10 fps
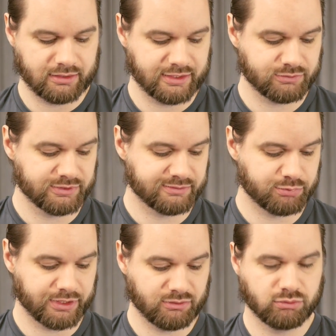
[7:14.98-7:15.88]
This was
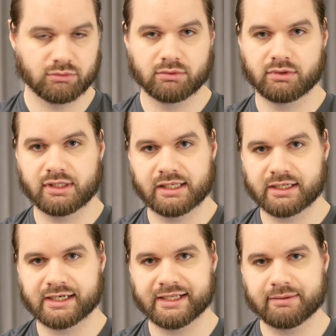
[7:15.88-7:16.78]
pretty cool.
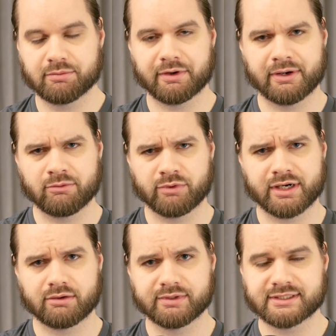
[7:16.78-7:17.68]
It kind of came on my
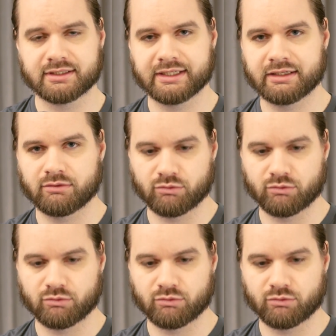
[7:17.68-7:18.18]
radar recently.